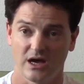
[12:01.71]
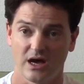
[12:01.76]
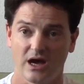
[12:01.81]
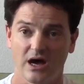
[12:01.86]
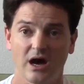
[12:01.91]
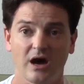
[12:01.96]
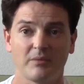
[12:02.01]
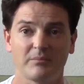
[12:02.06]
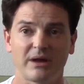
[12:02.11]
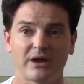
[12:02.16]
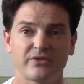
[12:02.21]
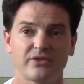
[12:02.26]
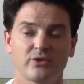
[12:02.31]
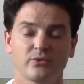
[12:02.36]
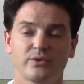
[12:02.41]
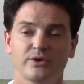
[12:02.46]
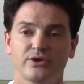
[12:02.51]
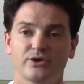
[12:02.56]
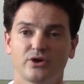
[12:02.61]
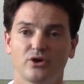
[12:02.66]
I think
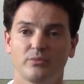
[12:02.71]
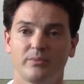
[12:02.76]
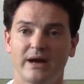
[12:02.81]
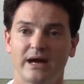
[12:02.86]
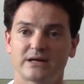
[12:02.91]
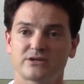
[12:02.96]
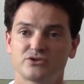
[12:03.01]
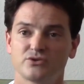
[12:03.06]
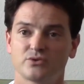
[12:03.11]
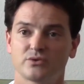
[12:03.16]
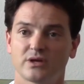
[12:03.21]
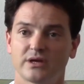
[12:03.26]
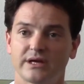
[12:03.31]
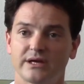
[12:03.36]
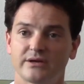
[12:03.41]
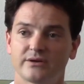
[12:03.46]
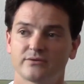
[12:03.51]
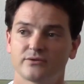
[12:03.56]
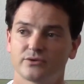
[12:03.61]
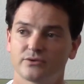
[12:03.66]
when you go back to
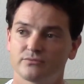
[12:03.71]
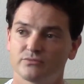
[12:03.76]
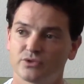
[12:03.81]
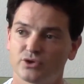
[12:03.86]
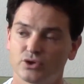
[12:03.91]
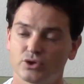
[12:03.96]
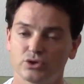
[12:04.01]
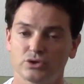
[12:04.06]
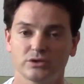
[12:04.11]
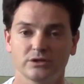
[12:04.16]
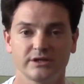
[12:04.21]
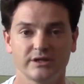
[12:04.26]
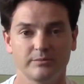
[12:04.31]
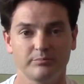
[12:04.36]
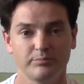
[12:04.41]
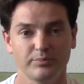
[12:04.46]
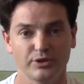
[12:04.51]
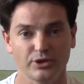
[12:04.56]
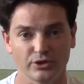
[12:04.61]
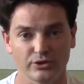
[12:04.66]
like
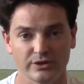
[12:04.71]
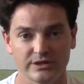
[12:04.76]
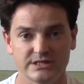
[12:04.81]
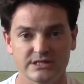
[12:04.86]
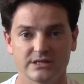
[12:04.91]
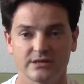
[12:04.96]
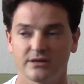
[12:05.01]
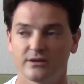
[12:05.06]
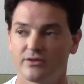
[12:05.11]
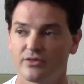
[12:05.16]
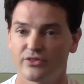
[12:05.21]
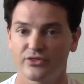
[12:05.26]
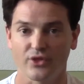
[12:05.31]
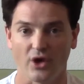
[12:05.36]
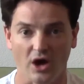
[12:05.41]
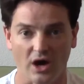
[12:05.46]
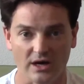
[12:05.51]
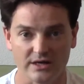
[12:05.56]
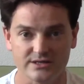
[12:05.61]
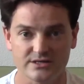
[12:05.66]
early Puritan
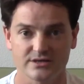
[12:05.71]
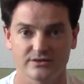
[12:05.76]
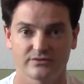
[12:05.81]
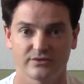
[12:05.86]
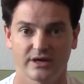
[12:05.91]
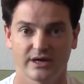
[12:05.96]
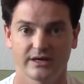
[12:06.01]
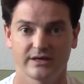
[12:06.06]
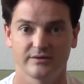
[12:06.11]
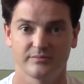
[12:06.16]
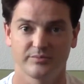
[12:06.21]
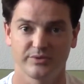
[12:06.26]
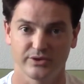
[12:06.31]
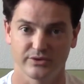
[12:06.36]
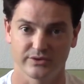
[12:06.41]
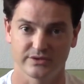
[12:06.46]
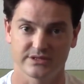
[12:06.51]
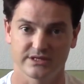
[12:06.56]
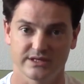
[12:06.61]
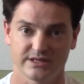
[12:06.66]
thought, right, and
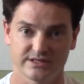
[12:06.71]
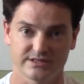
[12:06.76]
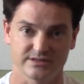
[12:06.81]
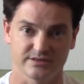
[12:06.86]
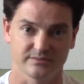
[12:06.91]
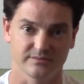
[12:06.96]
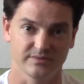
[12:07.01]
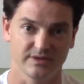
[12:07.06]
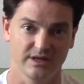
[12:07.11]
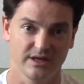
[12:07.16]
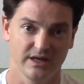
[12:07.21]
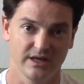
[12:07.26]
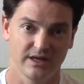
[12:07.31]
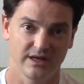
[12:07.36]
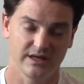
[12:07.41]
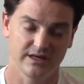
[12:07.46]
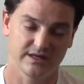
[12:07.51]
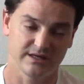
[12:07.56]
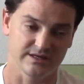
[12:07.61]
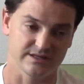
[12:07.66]
Puritanism
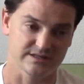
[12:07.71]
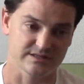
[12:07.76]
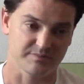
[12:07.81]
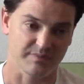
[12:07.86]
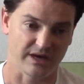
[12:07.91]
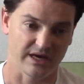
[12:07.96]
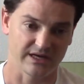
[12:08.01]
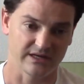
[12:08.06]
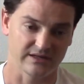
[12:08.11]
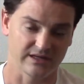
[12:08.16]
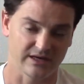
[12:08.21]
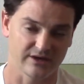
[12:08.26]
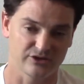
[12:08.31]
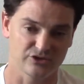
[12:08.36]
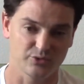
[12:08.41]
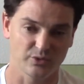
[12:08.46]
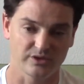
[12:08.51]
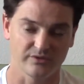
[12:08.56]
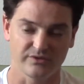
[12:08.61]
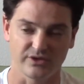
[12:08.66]
is by and
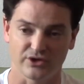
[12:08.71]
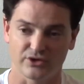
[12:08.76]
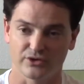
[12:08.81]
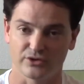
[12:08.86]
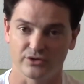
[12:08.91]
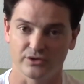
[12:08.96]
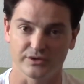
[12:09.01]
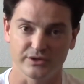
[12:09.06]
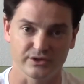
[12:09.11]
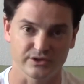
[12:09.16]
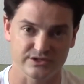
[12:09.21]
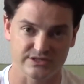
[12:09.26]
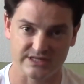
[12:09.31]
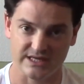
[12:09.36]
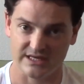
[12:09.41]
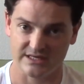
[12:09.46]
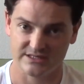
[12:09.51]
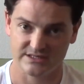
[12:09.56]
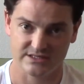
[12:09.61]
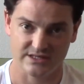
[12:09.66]
large one of the earlier
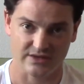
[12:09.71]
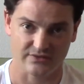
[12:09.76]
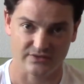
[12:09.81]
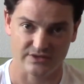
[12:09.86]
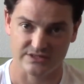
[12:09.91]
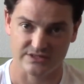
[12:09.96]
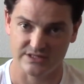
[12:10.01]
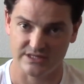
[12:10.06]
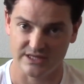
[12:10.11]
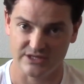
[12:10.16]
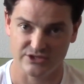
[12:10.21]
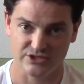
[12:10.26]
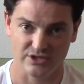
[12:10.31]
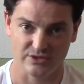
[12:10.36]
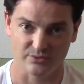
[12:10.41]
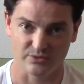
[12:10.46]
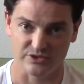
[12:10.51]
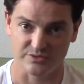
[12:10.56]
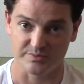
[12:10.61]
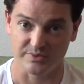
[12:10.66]
sects that this
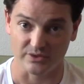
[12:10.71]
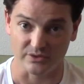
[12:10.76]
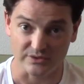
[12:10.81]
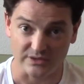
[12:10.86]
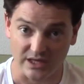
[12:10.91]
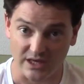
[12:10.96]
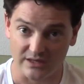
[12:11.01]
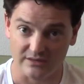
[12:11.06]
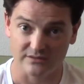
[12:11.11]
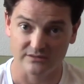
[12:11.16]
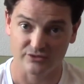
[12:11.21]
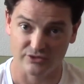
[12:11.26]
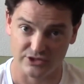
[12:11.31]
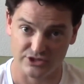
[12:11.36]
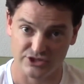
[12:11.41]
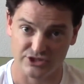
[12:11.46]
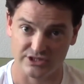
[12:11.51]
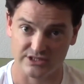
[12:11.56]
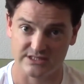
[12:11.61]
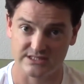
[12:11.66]
nation was built on,
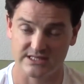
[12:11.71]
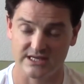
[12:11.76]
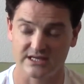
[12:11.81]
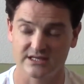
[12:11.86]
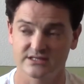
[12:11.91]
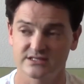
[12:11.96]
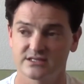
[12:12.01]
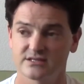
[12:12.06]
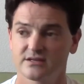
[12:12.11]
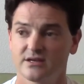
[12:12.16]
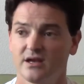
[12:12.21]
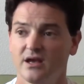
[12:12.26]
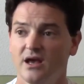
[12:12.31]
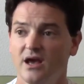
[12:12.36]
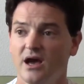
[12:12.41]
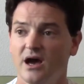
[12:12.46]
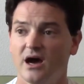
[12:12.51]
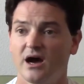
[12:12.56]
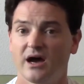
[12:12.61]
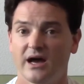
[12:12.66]
Christian sects,
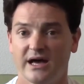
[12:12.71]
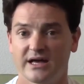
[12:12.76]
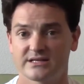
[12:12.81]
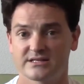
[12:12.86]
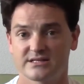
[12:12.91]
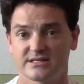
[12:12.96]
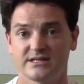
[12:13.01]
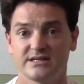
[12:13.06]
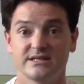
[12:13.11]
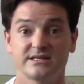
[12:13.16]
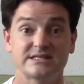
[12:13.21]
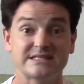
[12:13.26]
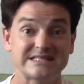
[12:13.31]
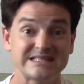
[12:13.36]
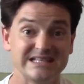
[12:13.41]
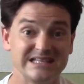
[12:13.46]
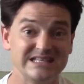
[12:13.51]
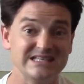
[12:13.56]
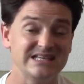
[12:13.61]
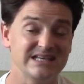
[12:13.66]

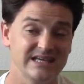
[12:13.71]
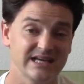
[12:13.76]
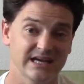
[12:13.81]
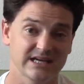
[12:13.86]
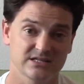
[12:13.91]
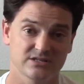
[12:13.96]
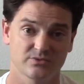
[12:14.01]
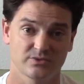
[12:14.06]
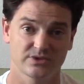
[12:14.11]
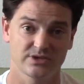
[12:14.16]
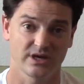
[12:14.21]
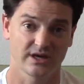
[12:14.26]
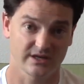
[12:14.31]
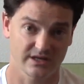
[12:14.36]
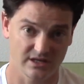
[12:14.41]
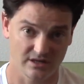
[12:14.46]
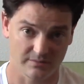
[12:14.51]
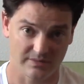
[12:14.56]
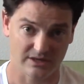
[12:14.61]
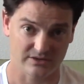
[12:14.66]
S-E-C-T-S. We're
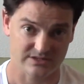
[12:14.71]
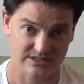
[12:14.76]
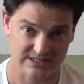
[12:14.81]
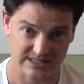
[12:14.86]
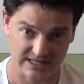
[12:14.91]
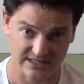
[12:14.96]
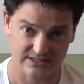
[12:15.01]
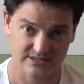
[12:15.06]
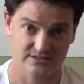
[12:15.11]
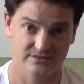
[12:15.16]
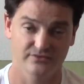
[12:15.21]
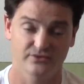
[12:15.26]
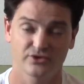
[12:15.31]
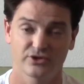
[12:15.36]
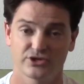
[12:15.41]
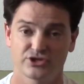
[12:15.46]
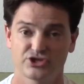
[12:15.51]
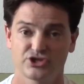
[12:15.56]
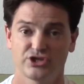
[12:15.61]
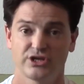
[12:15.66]
talking about sects of
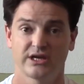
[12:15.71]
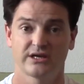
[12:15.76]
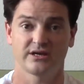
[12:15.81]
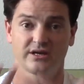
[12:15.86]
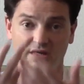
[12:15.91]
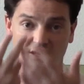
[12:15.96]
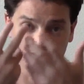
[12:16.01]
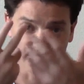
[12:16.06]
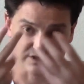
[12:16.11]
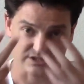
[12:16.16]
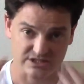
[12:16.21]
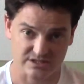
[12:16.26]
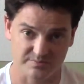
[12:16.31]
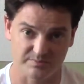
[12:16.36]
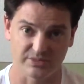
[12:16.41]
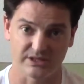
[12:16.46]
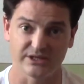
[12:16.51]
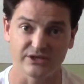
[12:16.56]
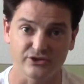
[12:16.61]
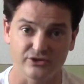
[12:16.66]
Christianity, this
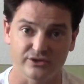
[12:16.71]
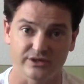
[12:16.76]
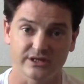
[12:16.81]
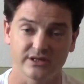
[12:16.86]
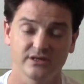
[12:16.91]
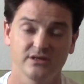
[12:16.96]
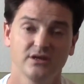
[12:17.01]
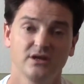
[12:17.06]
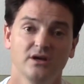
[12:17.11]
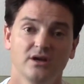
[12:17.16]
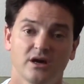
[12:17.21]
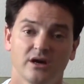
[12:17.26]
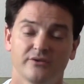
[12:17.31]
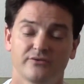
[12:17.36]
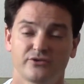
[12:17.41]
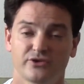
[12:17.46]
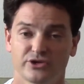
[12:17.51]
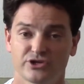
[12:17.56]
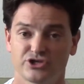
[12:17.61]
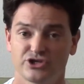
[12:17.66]
splintering of
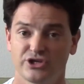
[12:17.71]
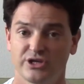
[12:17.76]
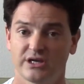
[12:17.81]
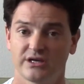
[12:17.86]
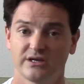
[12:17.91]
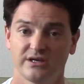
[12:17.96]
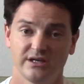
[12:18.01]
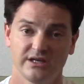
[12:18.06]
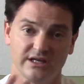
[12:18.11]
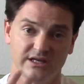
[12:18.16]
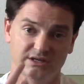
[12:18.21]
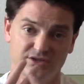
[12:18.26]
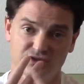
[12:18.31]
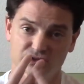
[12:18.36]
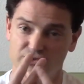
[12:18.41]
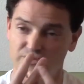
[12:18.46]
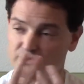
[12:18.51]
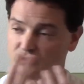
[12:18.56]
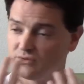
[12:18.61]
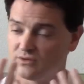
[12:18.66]
Christianity
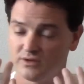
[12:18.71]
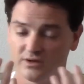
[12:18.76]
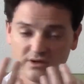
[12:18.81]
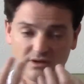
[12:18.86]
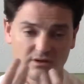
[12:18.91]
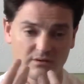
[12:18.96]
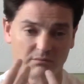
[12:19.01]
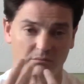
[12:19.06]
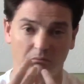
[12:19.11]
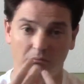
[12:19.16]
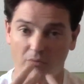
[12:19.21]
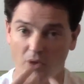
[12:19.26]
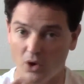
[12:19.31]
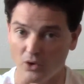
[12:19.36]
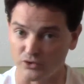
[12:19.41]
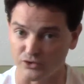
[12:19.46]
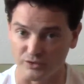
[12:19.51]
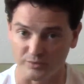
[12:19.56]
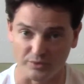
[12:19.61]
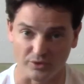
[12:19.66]
into
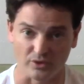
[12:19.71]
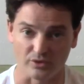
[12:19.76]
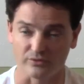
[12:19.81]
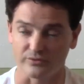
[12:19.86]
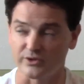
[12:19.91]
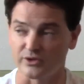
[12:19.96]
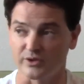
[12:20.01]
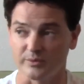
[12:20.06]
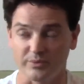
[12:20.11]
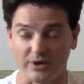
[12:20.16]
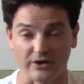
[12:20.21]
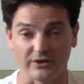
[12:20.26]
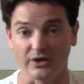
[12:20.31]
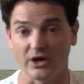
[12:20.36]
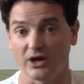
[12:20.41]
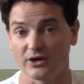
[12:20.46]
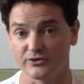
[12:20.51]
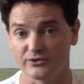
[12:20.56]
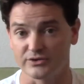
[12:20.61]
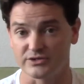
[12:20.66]
multiple, really probably
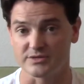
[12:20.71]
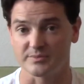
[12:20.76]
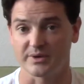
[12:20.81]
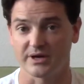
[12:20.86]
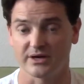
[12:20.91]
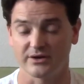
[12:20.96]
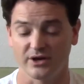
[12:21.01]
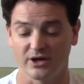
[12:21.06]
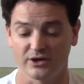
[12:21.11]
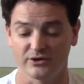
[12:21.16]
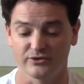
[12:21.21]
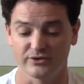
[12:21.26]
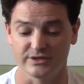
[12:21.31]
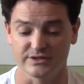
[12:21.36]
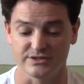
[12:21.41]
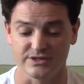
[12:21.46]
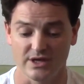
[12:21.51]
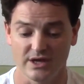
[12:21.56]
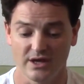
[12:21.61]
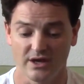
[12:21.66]
hundreds upon
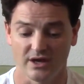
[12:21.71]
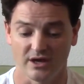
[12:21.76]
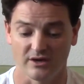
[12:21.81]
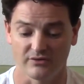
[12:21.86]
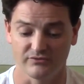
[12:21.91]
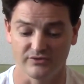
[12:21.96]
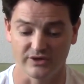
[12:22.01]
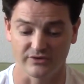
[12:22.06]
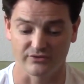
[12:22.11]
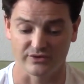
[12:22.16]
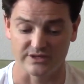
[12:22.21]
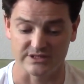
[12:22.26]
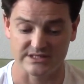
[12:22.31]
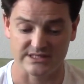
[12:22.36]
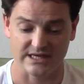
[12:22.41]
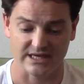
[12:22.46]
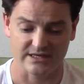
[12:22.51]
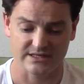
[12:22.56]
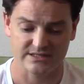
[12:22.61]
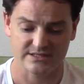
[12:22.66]
hundreds of different
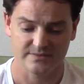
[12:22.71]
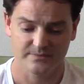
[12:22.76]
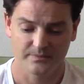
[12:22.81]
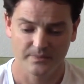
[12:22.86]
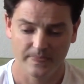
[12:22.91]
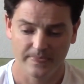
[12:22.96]
sects.